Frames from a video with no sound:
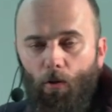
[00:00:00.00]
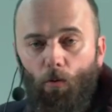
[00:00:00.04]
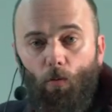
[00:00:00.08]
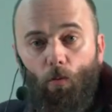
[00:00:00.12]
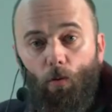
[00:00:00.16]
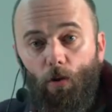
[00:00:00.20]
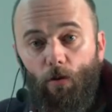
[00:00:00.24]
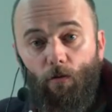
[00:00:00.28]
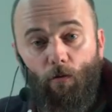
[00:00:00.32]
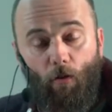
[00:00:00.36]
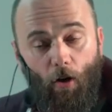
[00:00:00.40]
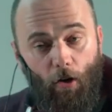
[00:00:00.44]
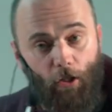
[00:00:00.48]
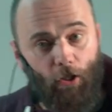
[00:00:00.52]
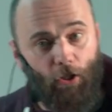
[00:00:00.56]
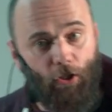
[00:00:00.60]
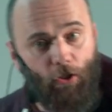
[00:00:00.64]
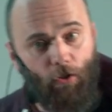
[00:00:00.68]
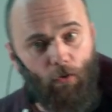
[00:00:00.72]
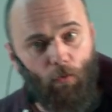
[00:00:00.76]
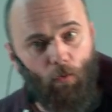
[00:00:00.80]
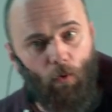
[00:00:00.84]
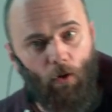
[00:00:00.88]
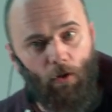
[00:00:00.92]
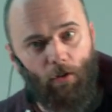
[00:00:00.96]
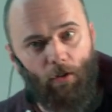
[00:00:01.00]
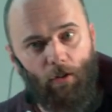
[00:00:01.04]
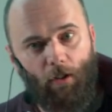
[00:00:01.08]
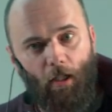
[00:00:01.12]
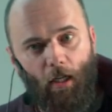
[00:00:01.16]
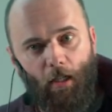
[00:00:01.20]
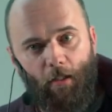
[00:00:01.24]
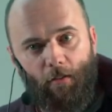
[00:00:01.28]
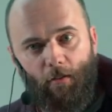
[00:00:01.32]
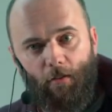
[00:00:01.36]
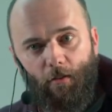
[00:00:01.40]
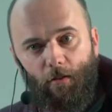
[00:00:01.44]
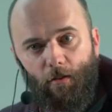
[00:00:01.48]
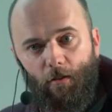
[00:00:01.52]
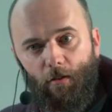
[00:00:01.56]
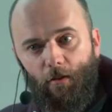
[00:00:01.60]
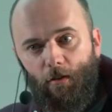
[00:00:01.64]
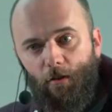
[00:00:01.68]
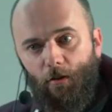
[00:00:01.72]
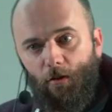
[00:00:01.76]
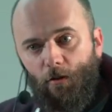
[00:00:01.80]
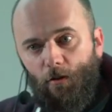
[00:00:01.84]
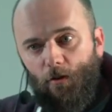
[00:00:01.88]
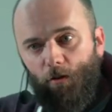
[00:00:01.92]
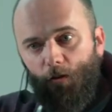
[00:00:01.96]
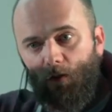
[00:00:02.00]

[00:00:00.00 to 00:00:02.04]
uh, with Varnish, was that the,